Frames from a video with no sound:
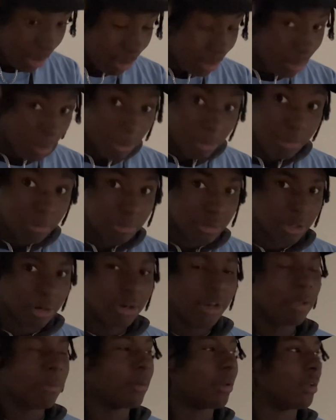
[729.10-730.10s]
a long
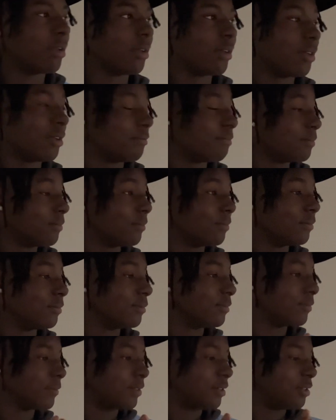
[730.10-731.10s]
journey, man.
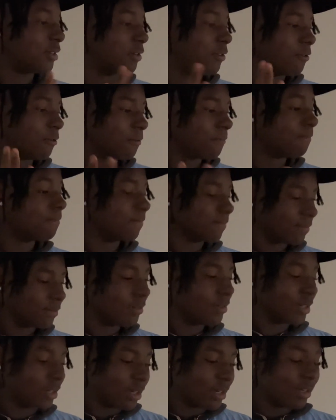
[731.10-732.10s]
You know.
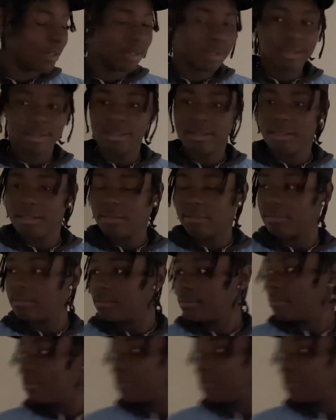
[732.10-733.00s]
Yeah, I have something to give him.